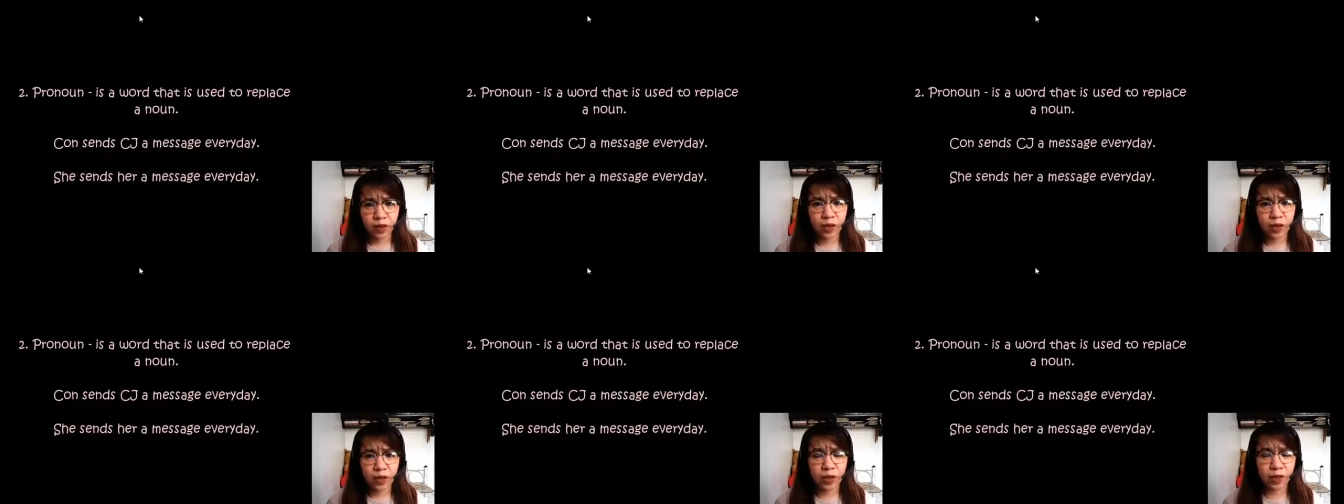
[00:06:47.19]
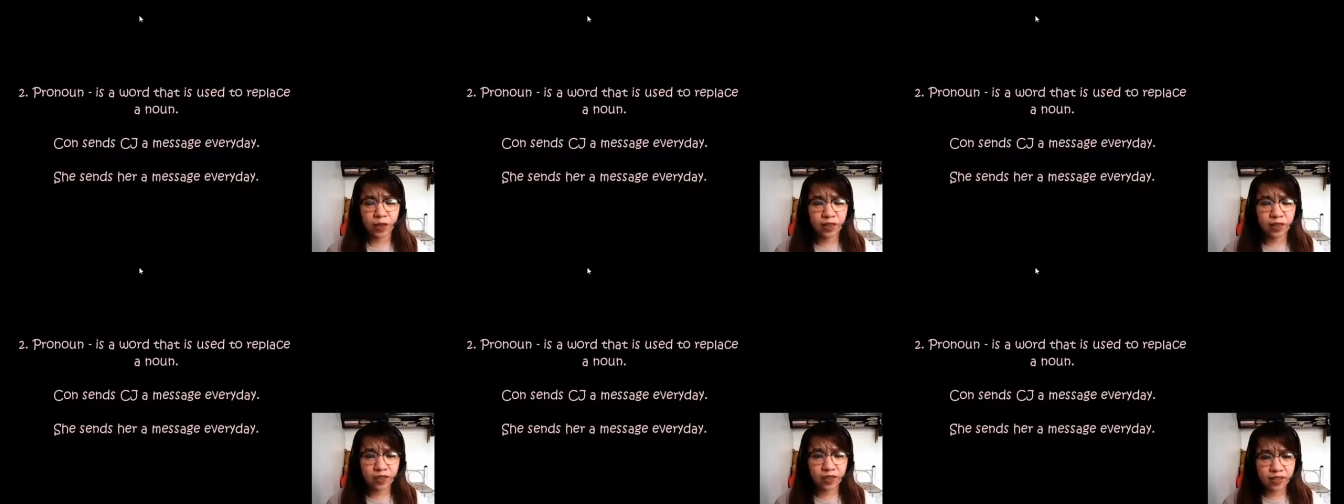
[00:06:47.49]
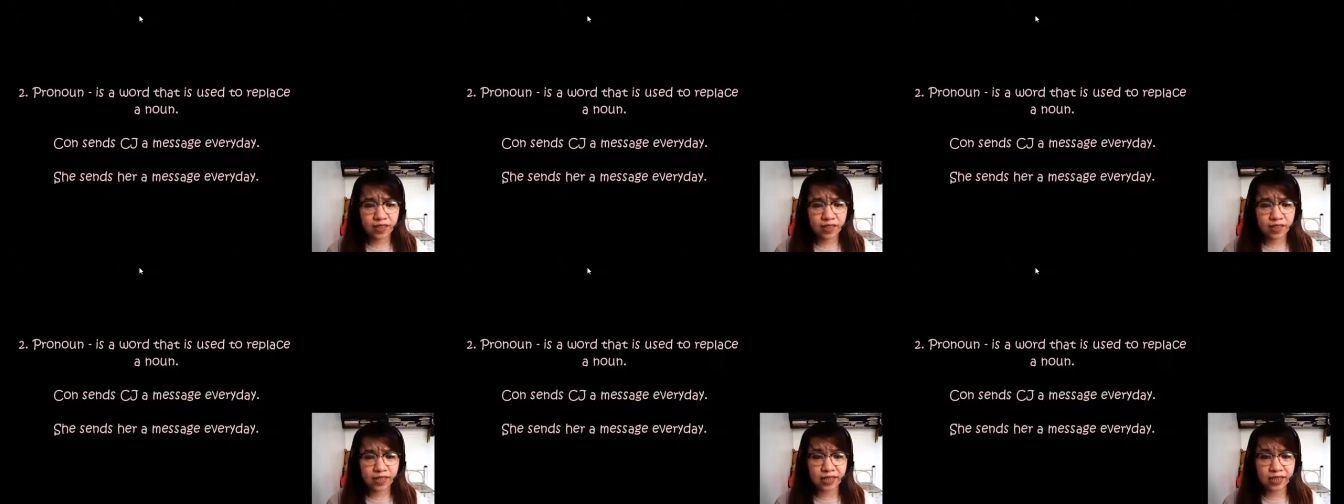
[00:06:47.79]
In
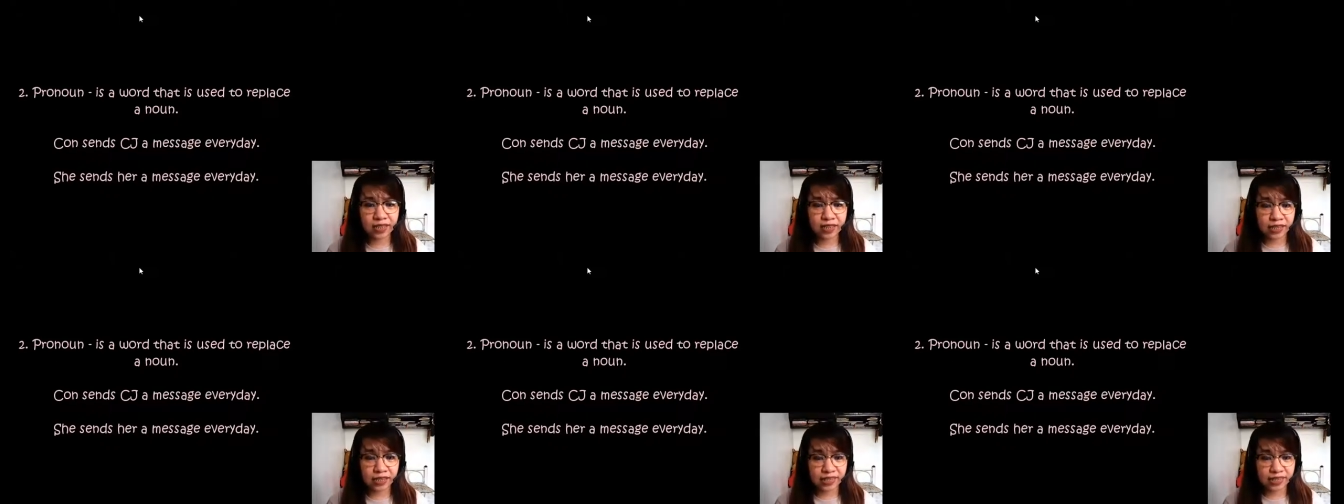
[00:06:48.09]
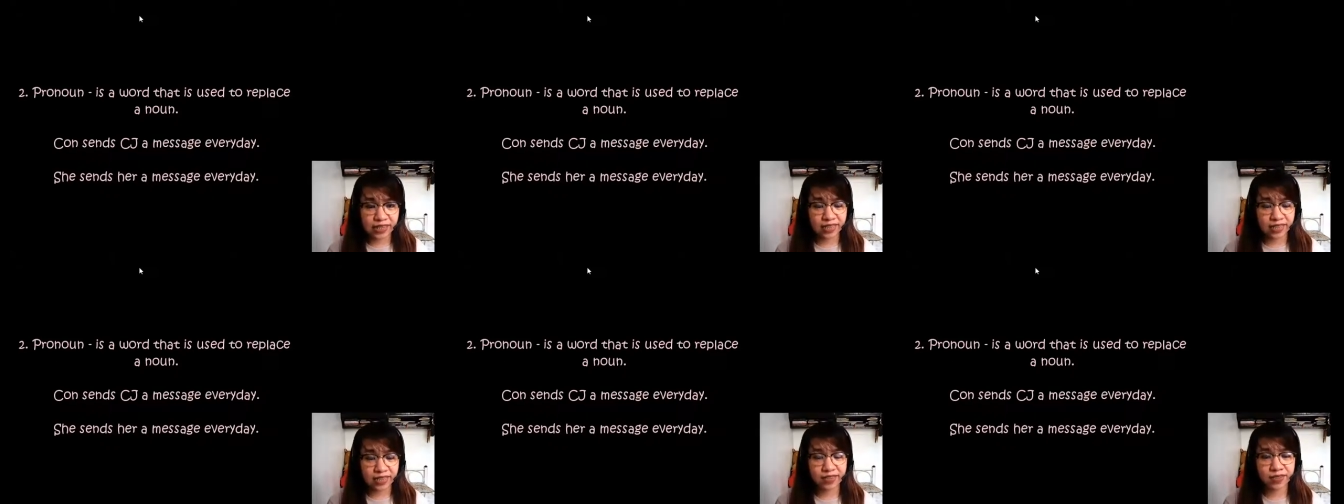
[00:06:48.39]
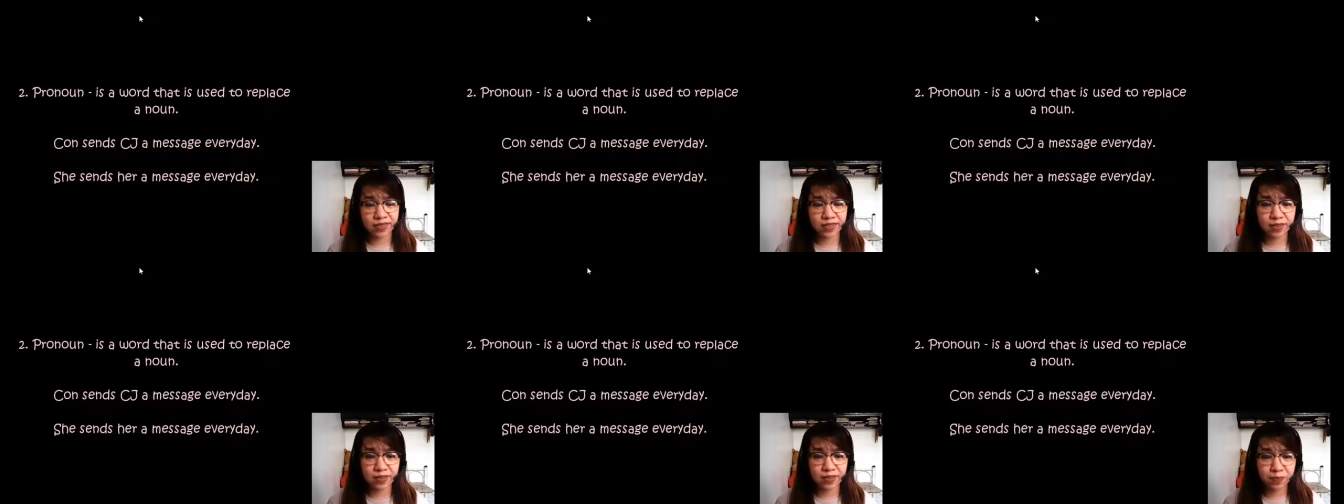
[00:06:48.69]
this
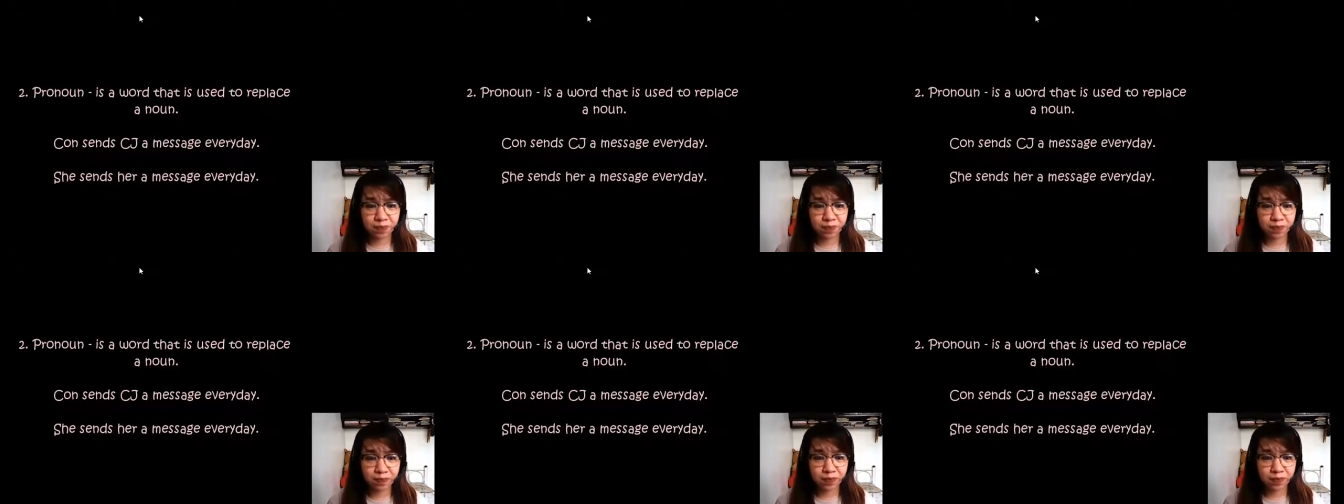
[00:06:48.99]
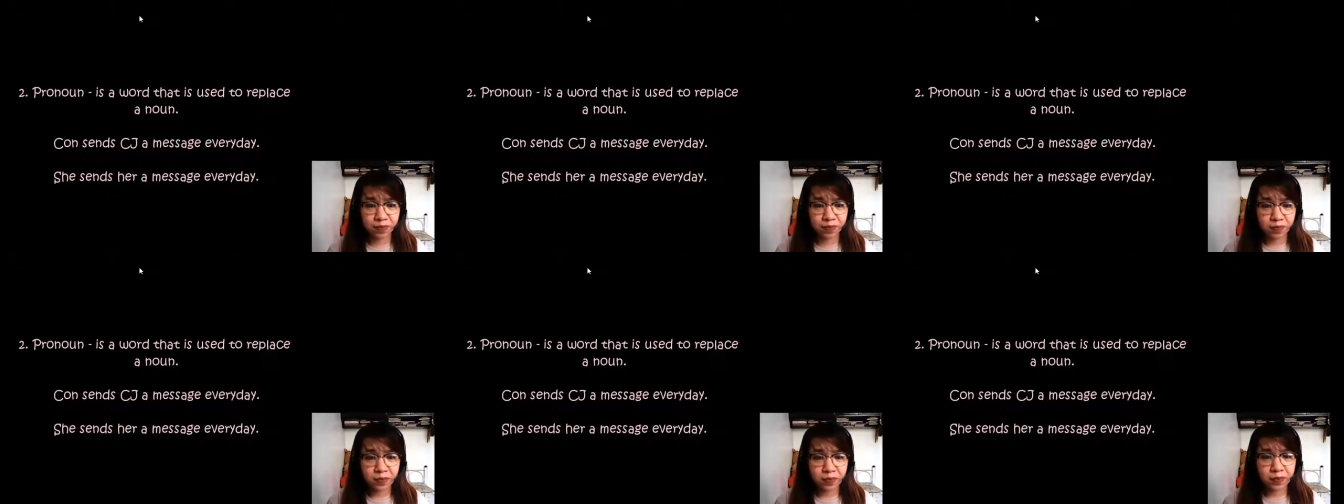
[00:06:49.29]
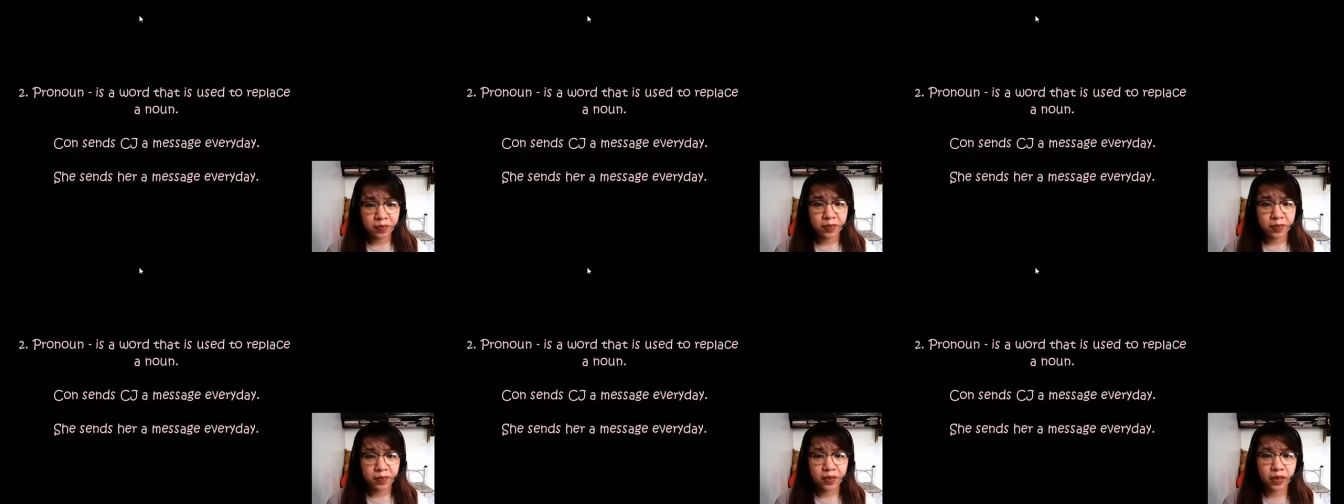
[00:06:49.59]
sentence,
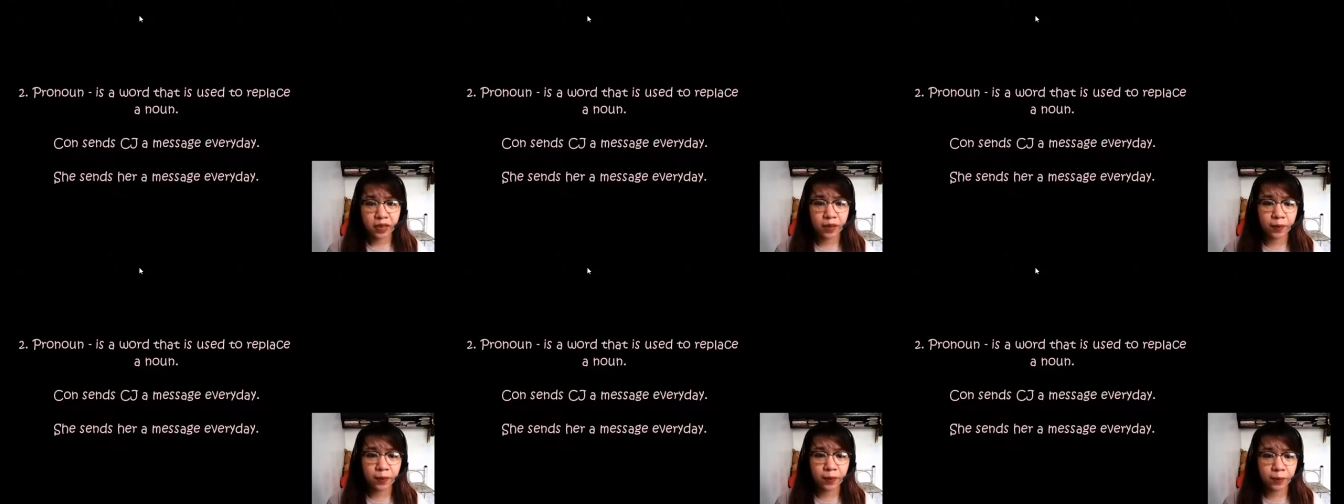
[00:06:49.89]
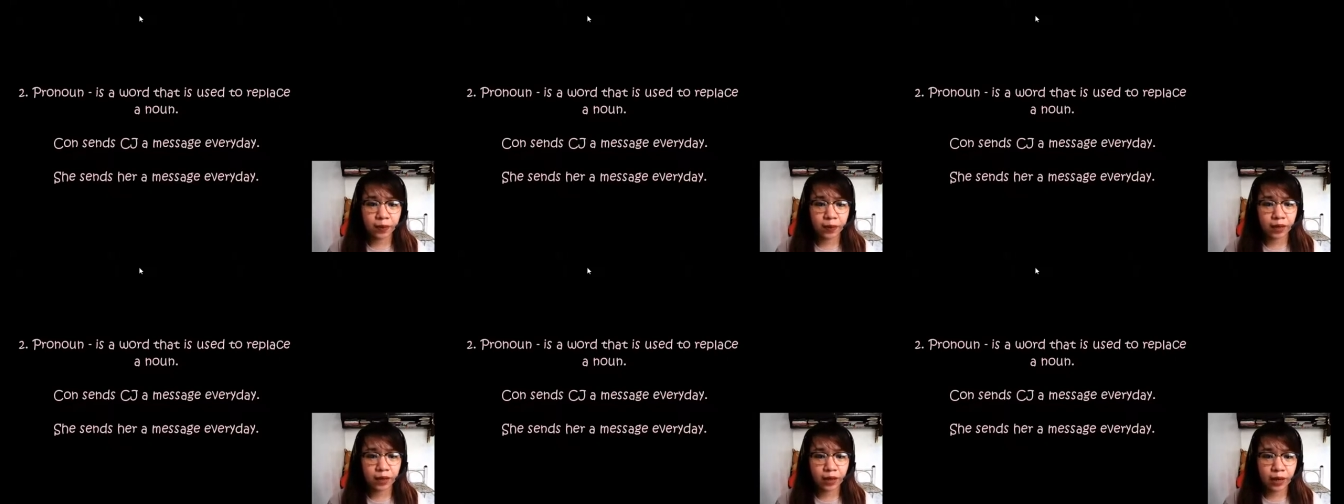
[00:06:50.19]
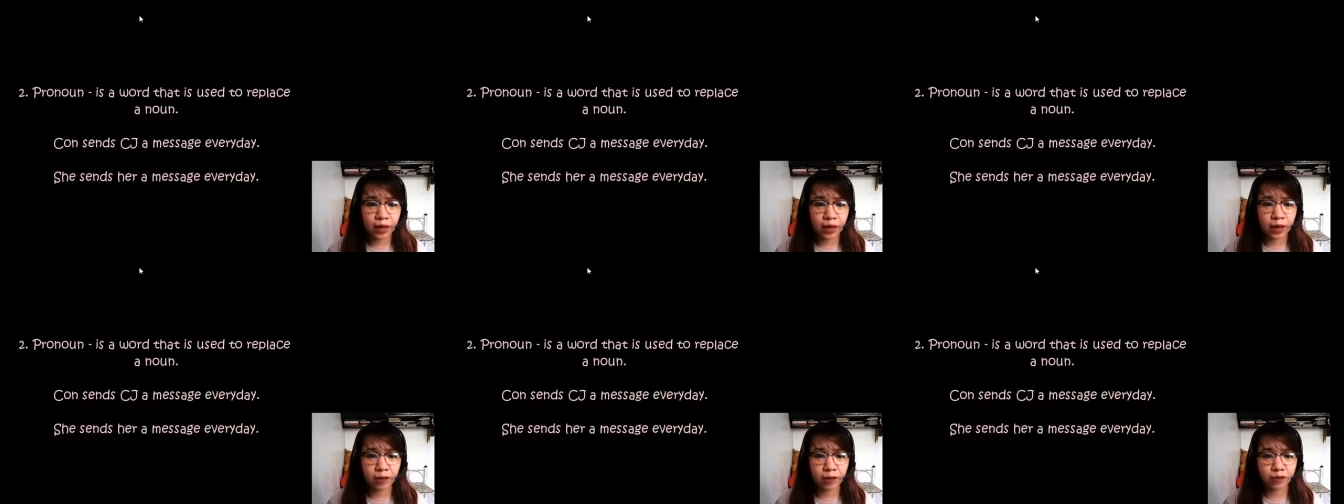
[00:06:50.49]
okay, we
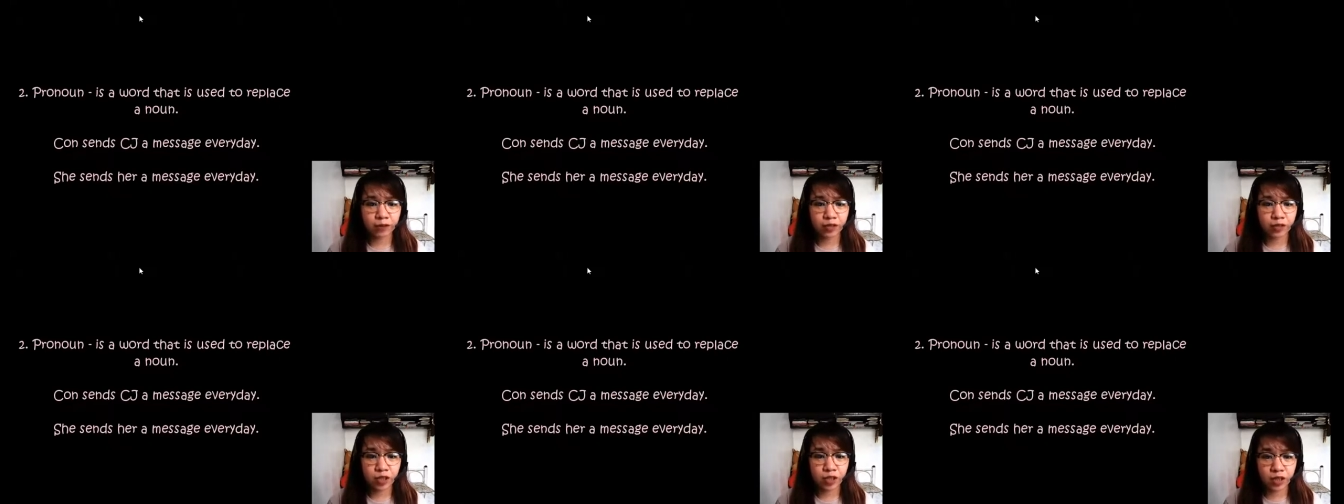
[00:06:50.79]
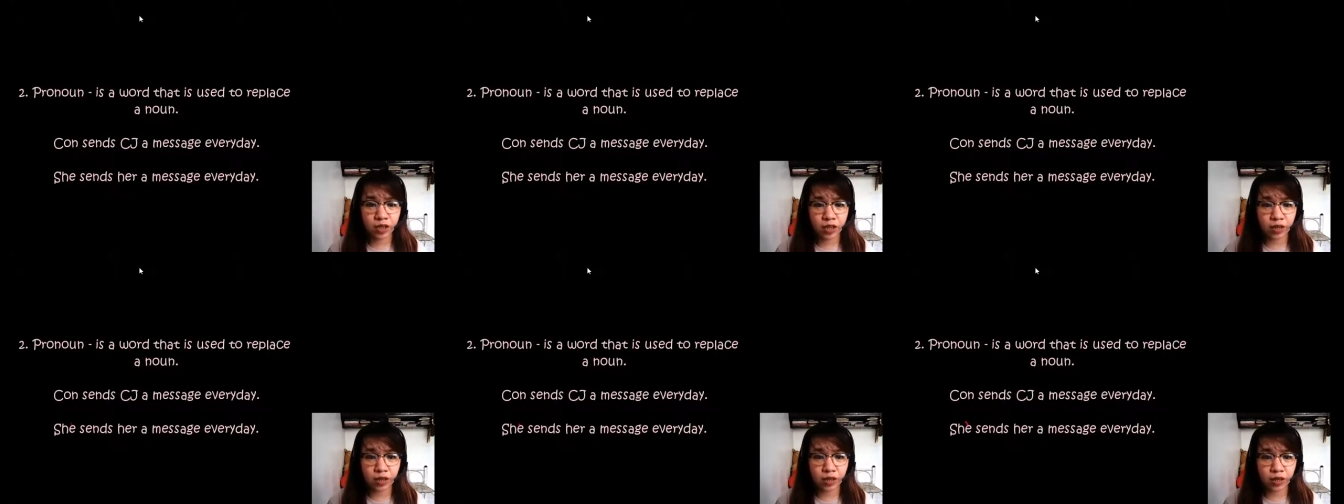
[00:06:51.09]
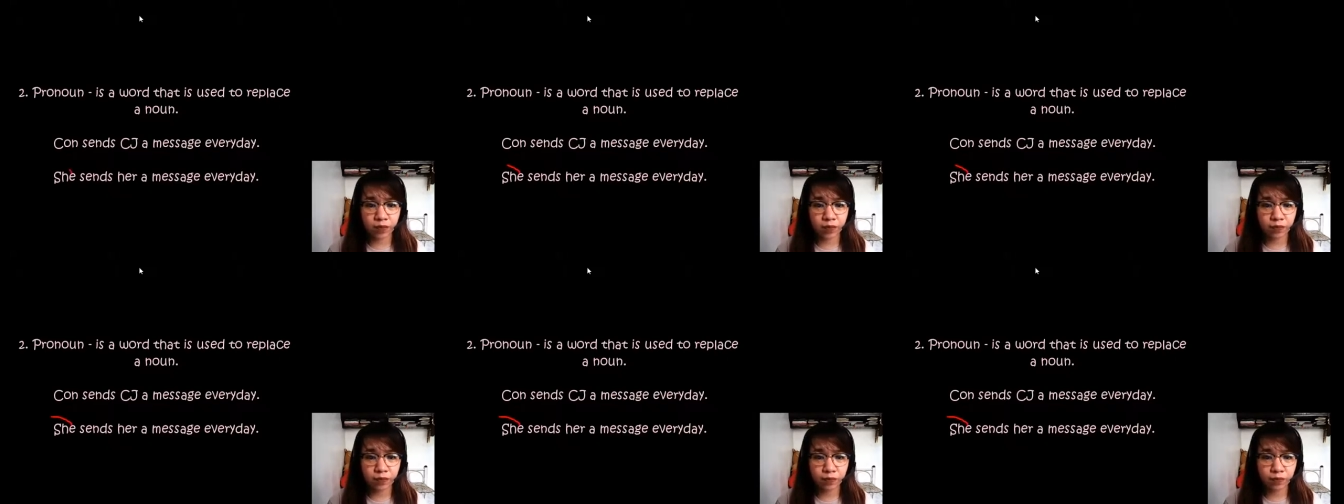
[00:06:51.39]
have she